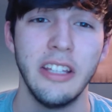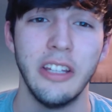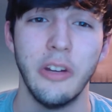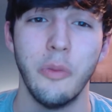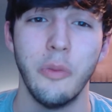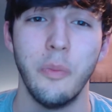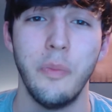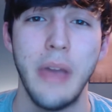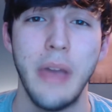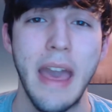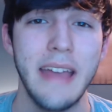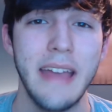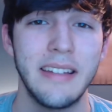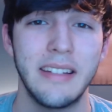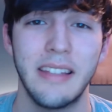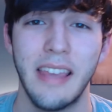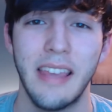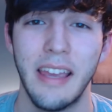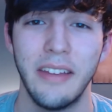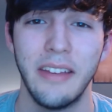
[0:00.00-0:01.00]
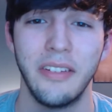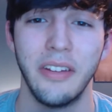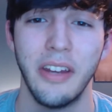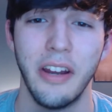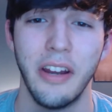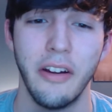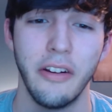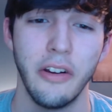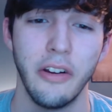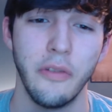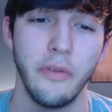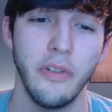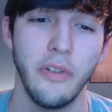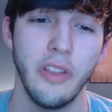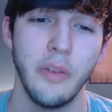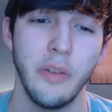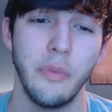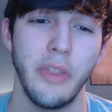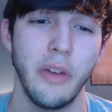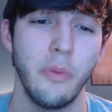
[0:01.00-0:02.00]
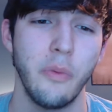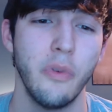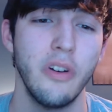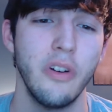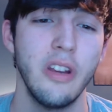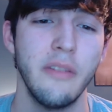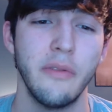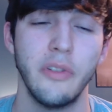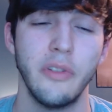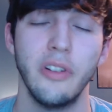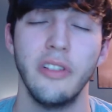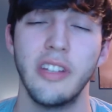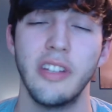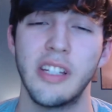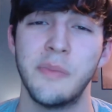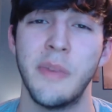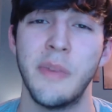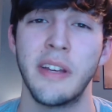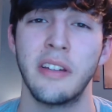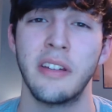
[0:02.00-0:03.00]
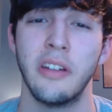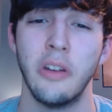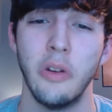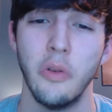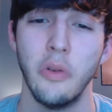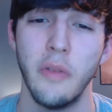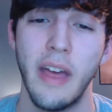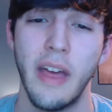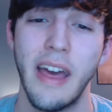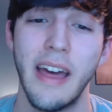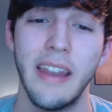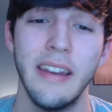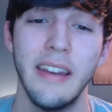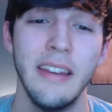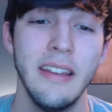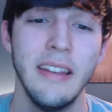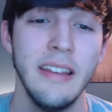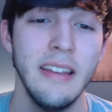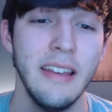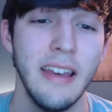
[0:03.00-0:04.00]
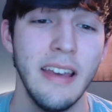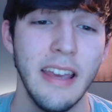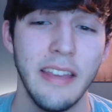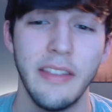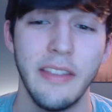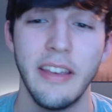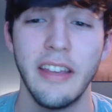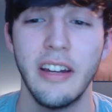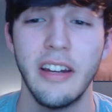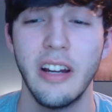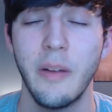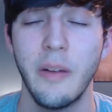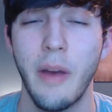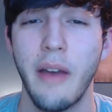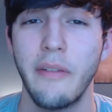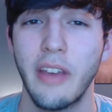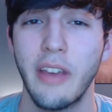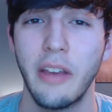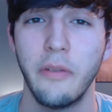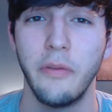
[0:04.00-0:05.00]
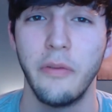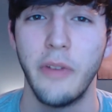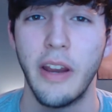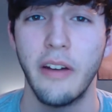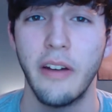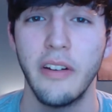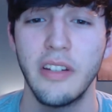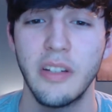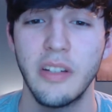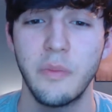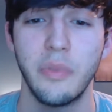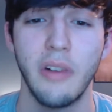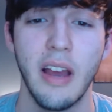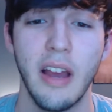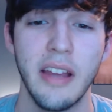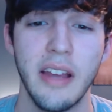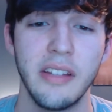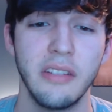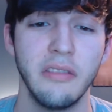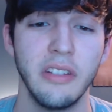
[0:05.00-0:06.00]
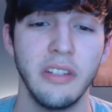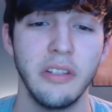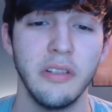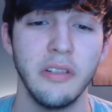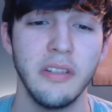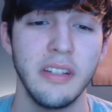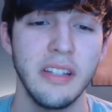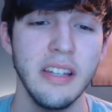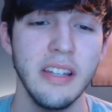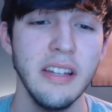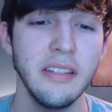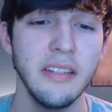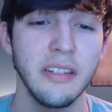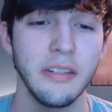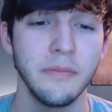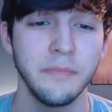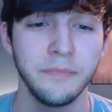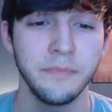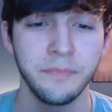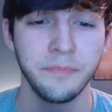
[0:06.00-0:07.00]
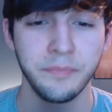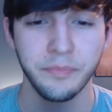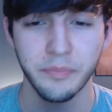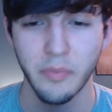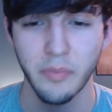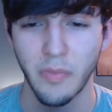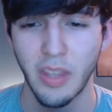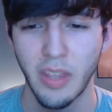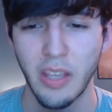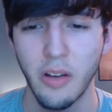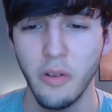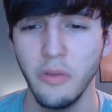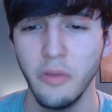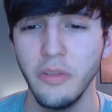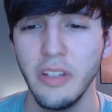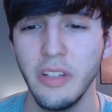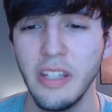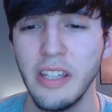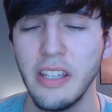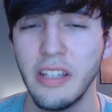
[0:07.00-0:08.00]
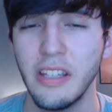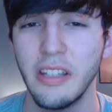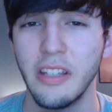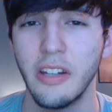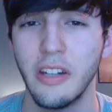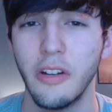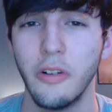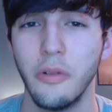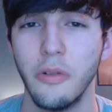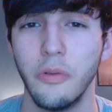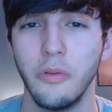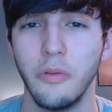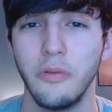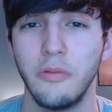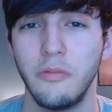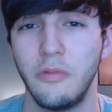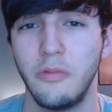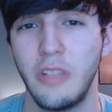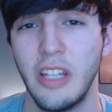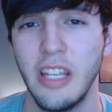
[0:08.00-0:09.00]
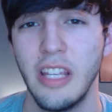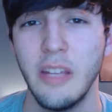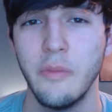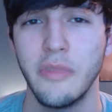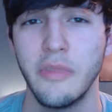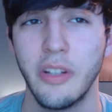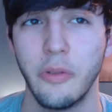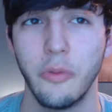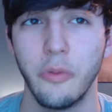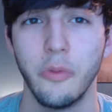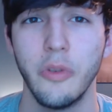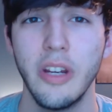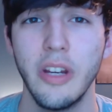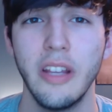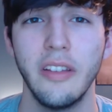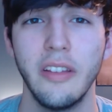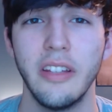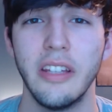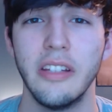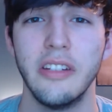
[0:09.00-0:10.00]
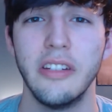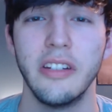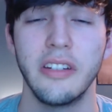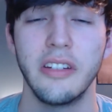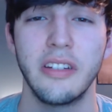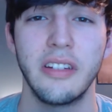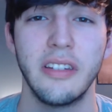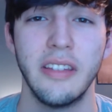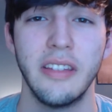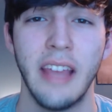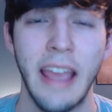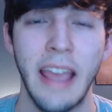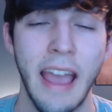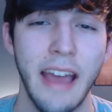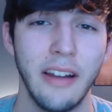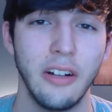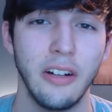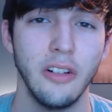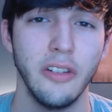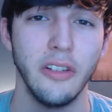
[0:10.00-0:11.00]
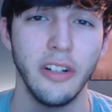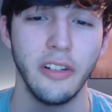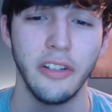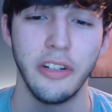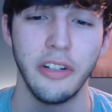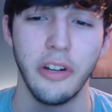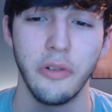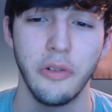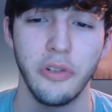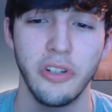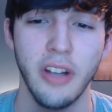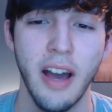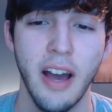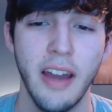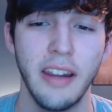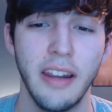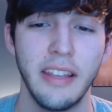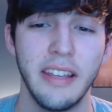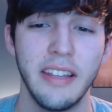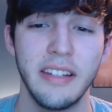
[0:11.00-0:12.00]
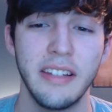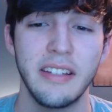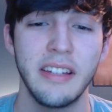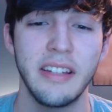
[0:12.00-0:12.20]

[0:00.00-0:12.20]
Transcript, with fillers: best case scenario for them. They weren't even really expected to do that. And they ended up having a very surprisingly good season. The only, teams that really just they had clearly no shot against